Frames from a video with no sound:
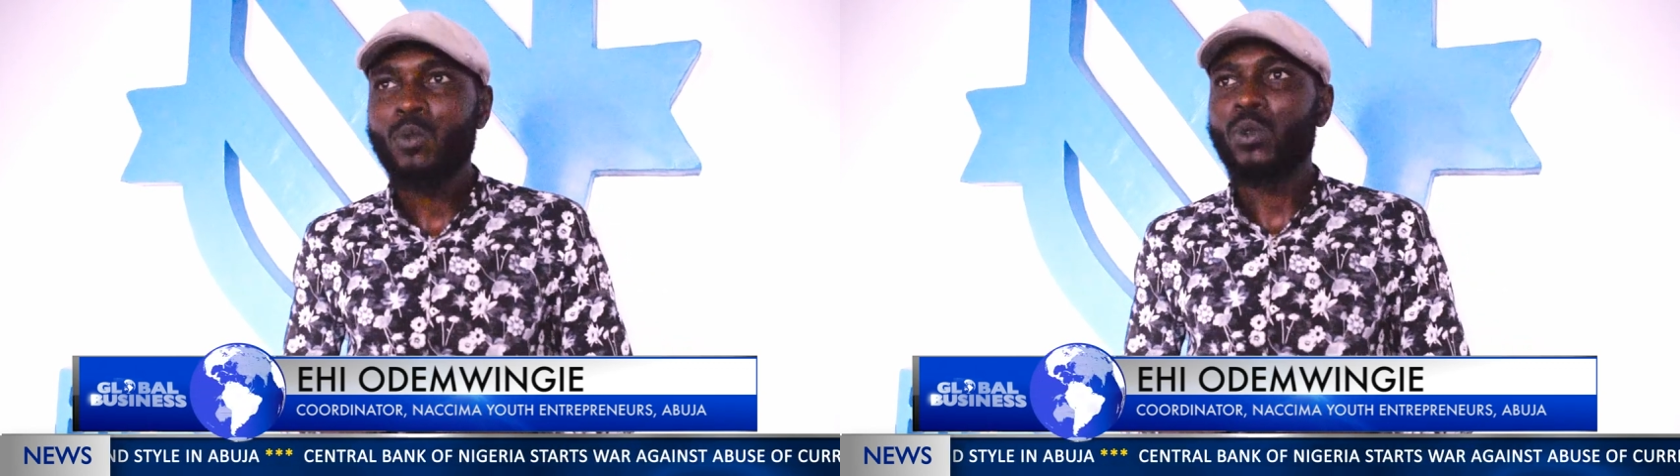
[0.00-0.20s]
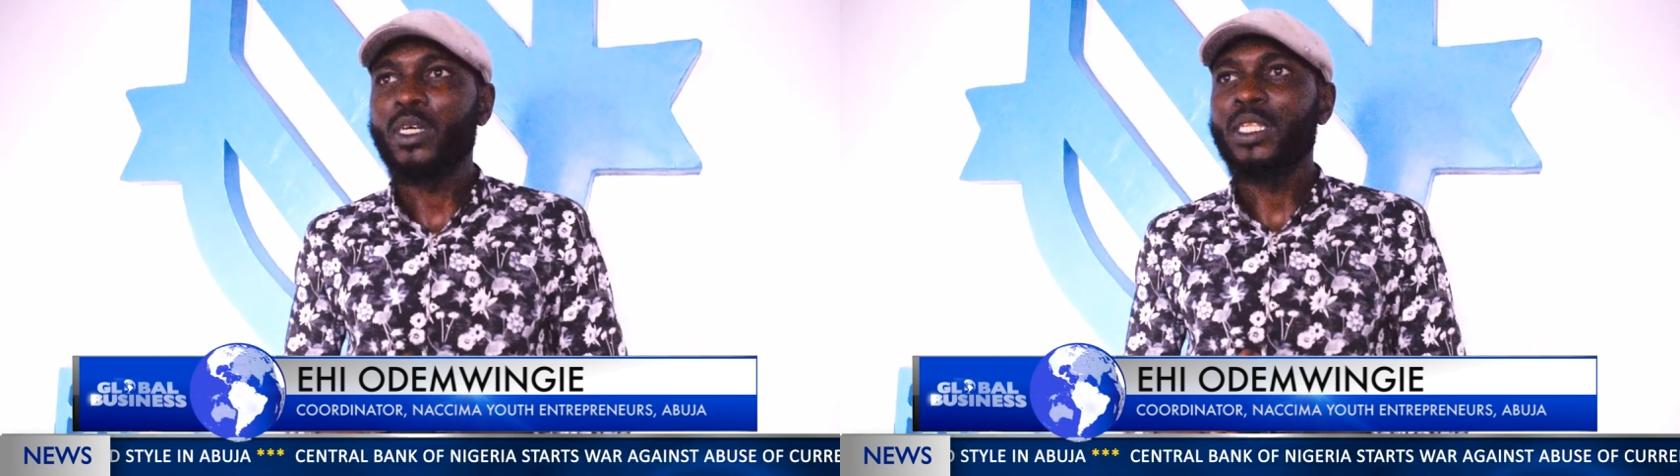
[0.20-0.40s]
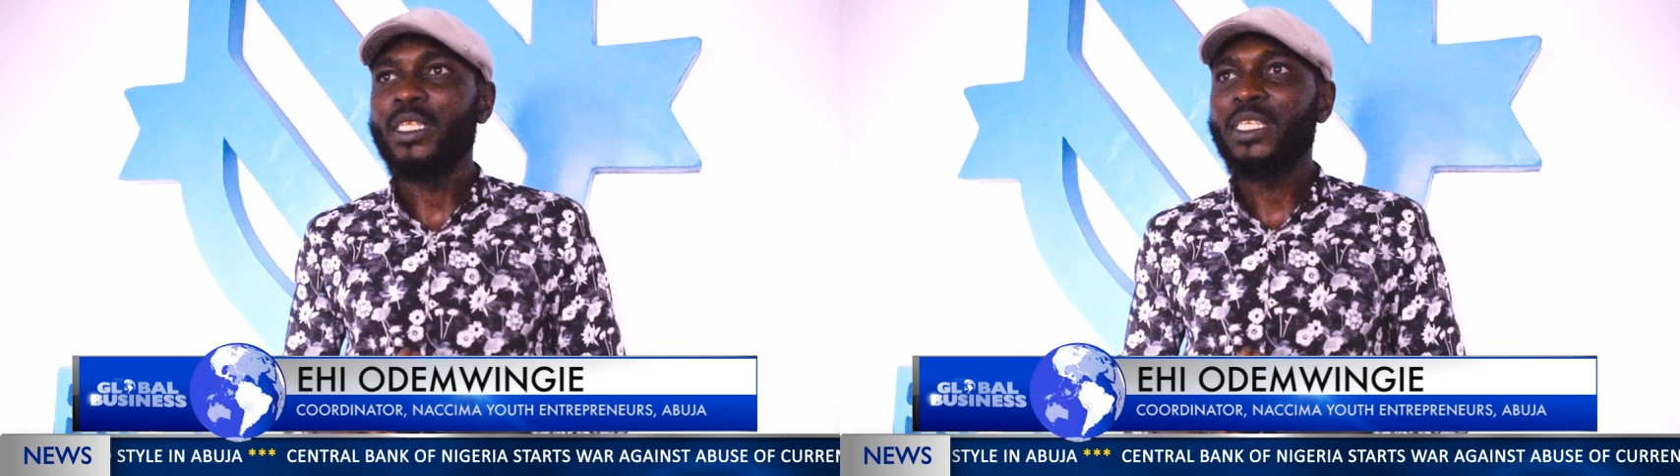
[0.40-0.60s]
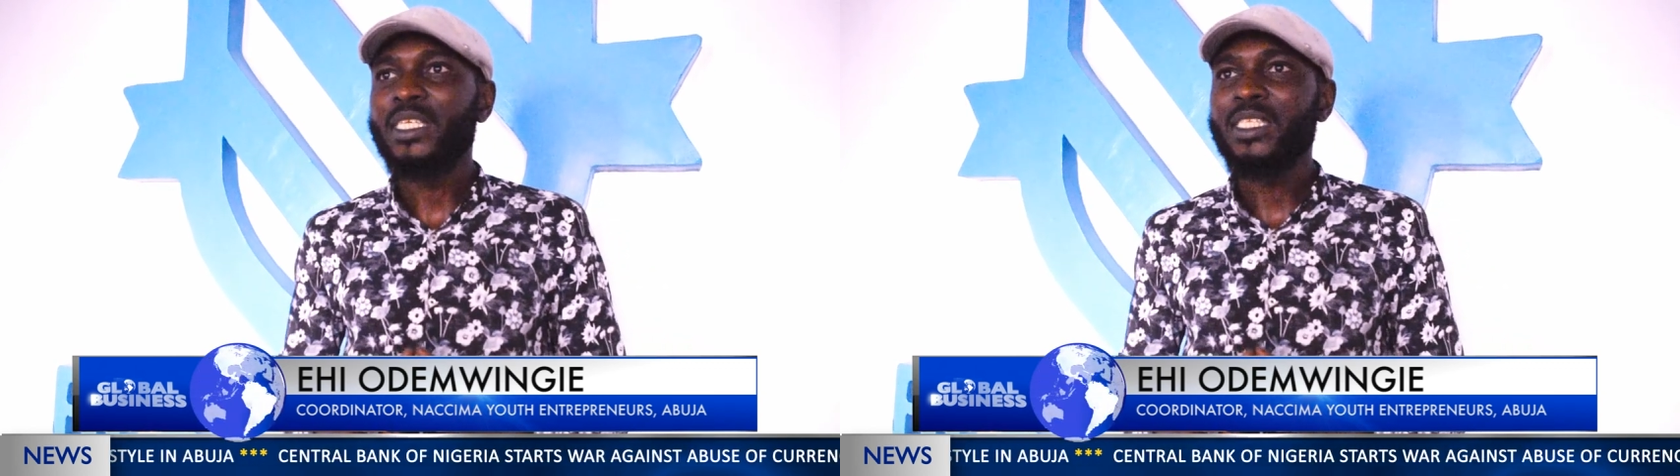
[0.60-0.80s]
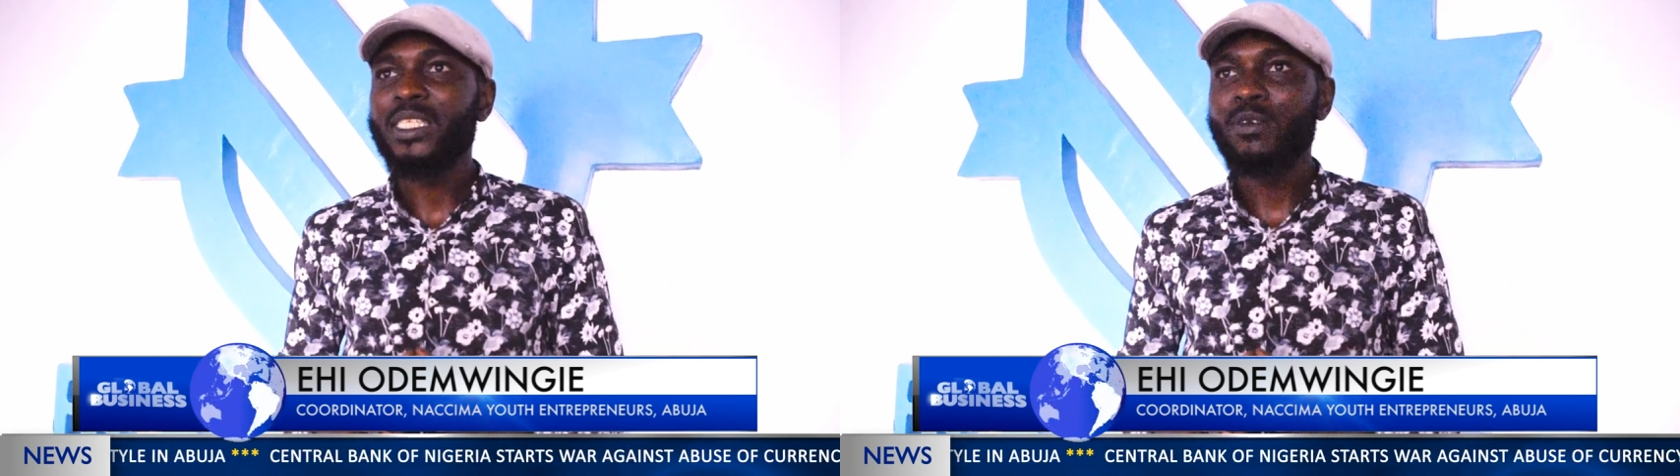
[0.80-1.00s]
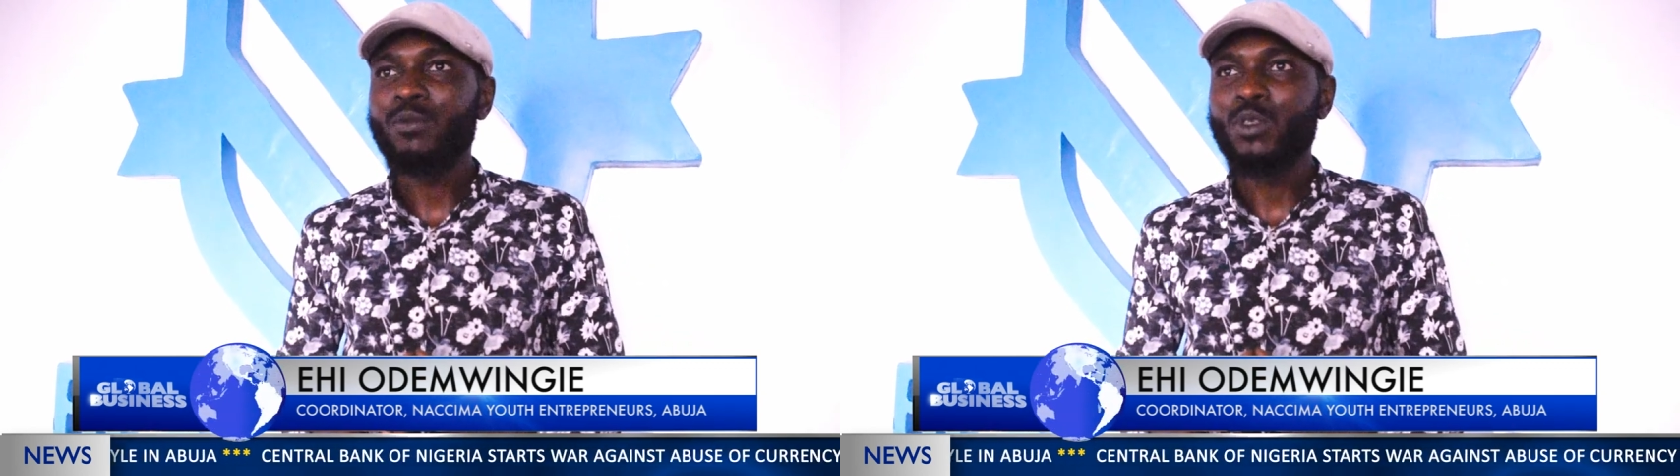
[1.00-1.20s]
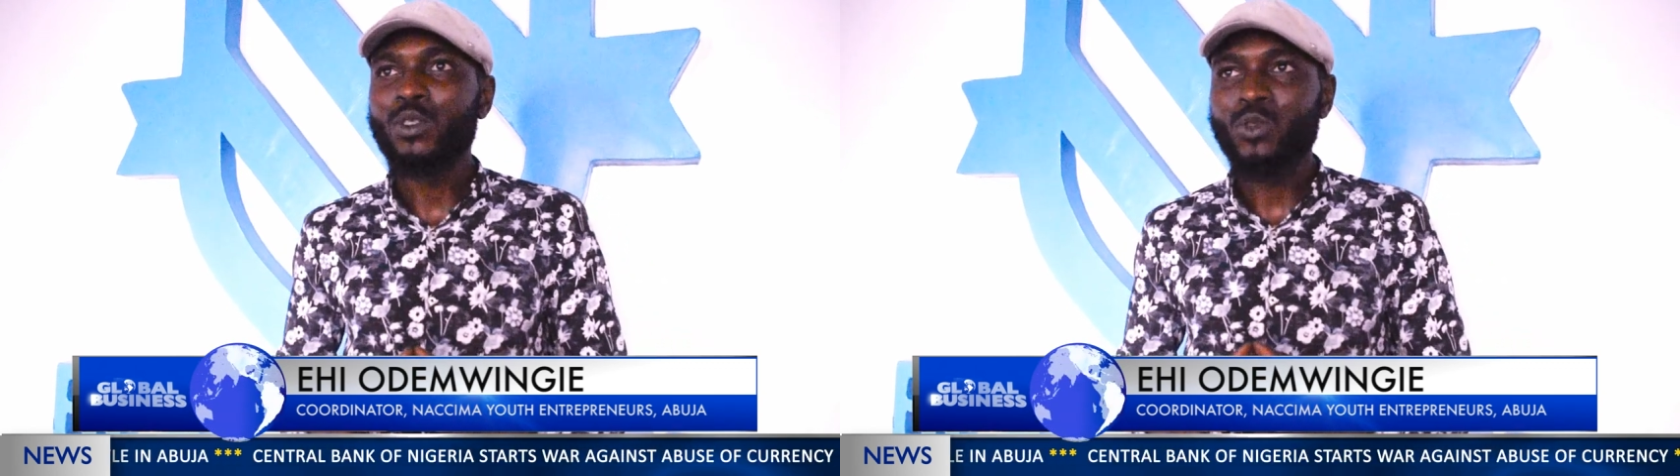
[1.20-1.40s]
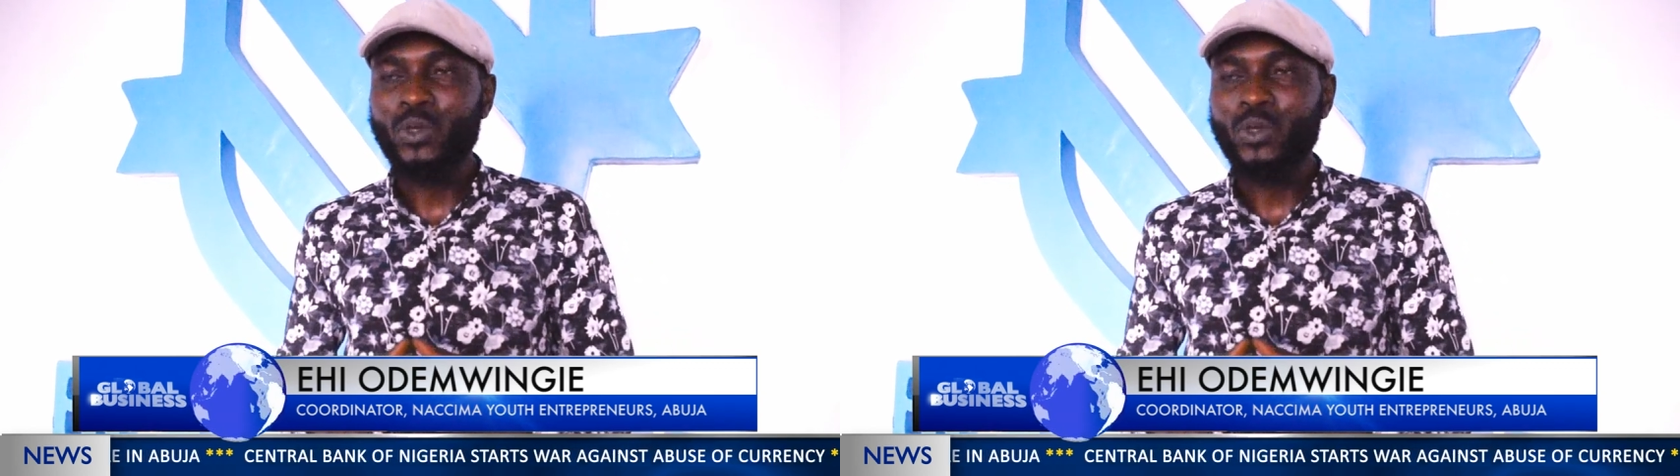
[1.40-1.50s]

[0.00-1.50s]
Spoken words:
by linking them to the